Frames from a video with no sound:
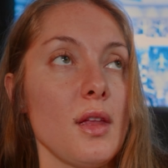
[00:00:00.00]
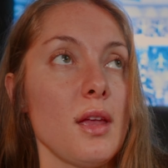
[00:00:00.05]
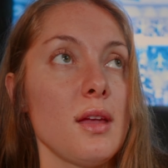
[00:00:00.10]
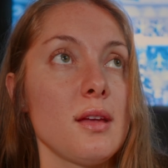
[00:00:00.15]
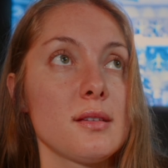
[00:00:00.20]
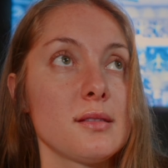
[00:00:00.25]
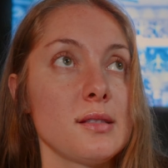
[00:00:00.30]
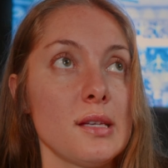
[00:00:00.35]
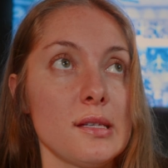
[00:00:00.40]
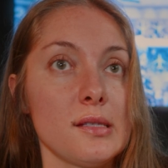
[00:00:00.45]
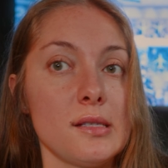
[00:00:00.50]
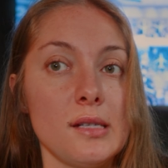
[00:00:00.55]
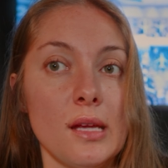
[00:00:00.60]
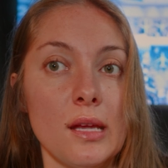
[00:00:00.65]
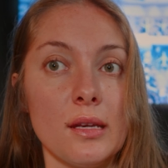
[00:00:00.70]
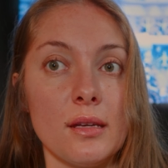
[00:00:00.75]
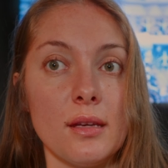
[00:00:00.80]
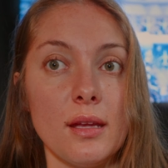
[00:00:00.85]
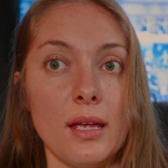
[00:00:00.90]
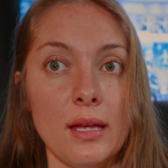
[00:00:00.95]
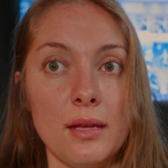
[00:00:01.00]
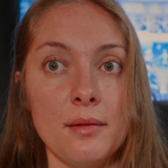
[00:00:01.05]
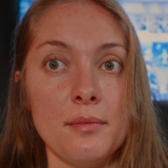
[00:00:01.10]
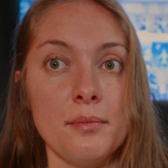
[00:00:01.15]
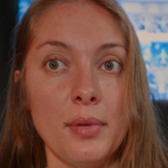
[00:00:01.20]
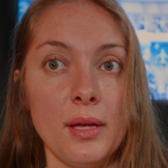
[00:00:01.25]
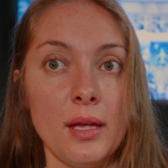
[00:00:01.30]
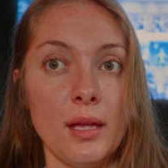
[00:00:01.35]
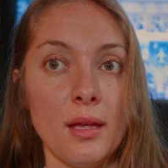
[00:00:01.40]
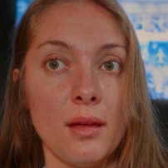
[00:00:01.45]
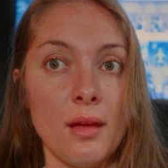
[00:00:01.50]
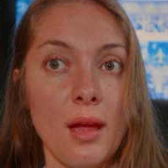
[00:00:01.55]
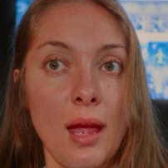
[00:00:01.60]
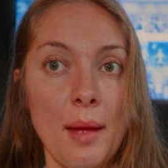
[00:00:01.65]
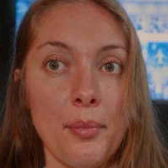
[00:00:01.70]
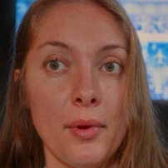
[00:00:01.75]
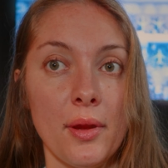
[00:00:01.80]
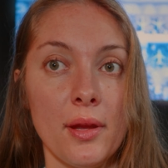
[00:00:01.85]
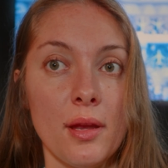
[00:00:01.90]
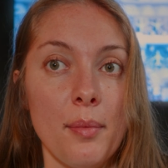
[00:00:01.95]
existent in being
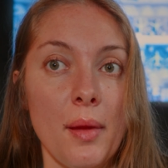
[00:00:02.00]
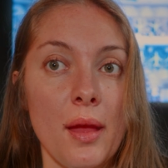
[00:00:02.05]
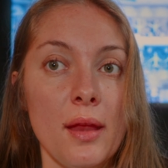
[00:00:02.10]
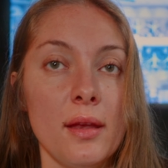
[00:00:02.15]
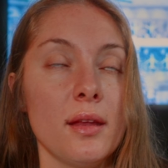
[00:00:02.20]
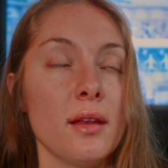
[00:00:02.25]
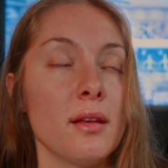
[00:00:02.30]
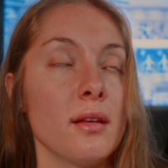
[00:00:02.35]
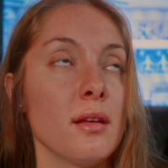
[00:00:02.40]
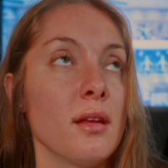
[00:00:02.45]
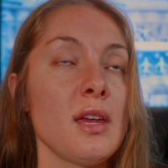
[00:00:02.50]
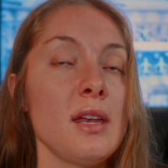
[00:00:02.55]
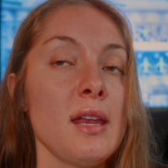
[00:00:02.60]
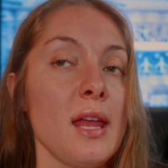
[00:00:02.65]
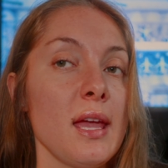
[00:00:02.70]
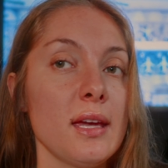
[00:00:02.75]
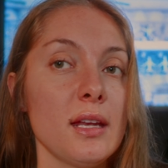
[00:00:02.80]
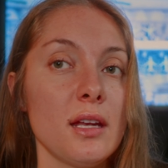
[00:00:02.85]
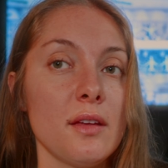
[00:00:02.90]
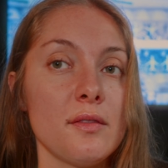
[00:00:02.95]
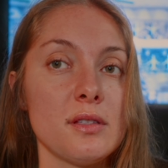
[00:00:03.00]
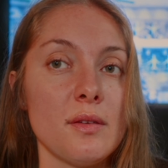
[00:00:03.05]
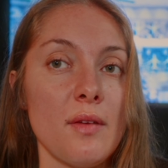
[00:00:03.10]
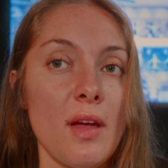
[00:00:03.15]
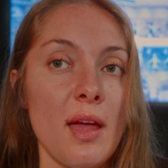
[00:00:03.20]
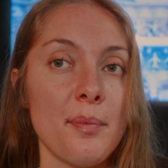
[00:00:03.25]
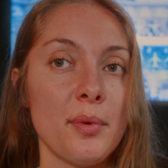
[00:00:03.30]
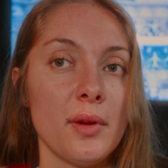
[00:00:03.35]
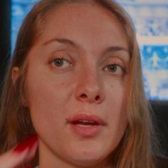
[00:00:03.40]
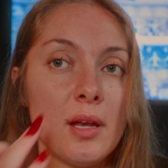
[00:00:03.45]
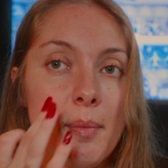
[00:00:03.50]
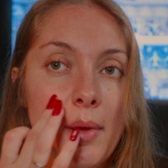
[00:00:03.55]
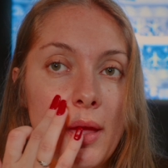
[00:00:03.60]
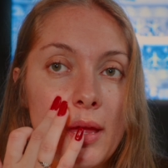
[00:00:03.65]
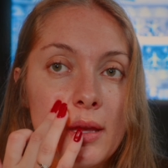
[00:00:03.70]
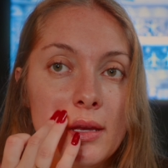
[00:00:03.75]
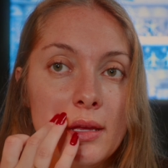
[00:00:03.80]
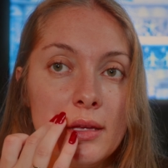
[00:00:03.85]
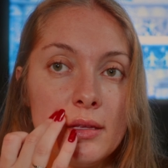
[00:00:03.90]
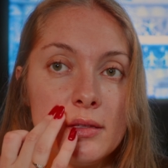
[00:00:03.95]
hyper independent. The negatives of hyper
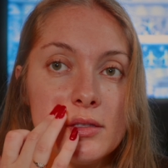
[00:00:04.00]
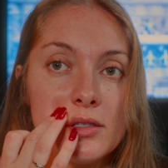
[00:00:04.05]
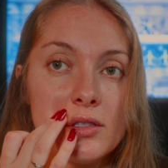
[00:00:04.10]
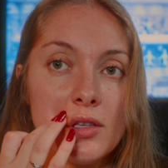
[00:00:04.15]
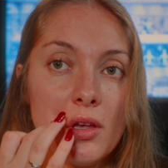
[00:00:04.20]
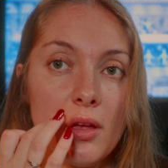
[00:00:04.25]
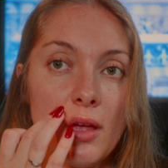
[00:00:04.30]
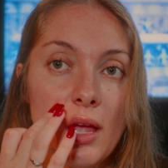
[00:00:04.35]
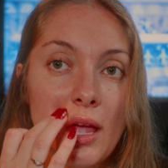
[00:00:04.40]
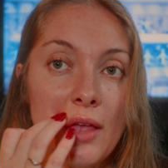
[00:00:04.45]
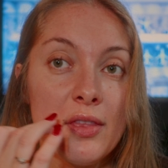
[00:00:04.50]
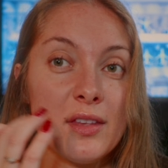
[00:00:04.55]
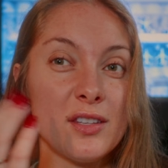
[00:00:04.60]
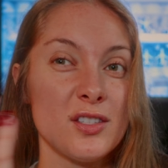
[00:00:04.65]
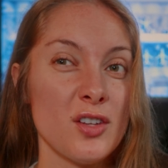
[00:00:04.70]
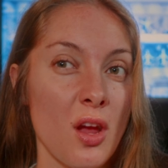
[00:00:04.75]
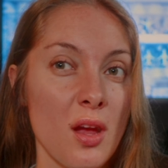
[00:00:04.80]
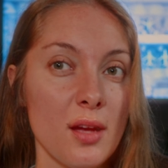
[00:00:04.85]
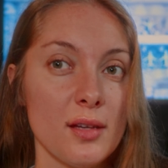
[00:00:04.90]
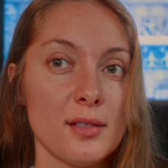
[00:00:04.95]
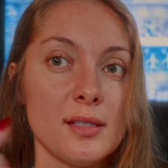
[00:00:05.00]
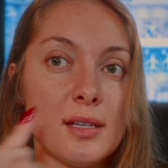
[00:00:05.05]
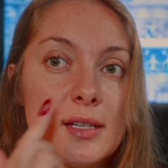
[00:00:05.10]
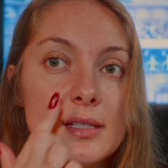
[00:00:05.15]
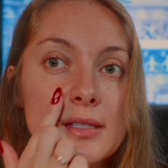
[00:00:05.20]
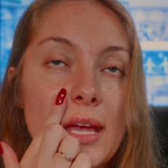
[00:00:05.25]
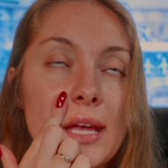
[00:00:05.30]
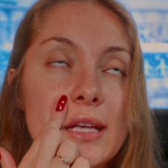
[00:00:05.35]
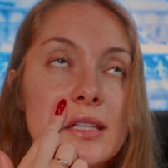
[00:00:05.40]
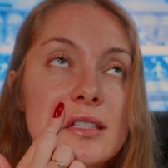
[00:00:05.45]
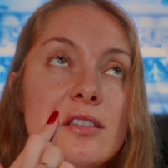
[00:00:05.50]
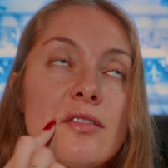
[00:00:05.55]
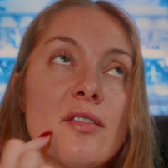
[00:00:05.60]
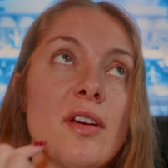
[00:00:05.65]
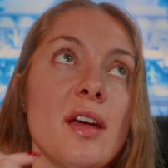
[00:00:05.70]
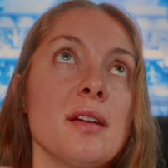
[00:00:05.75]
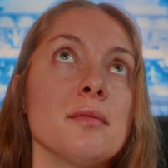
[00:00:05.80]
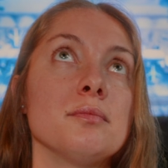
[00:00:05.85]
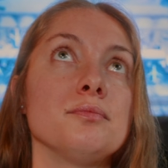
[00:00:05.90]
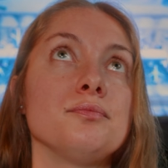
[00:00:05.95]
independence and the toxic sides of
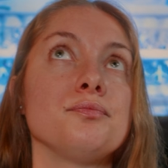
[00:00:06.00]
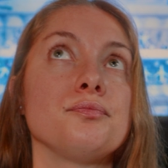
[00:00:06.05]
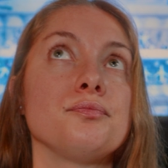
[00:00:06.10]
it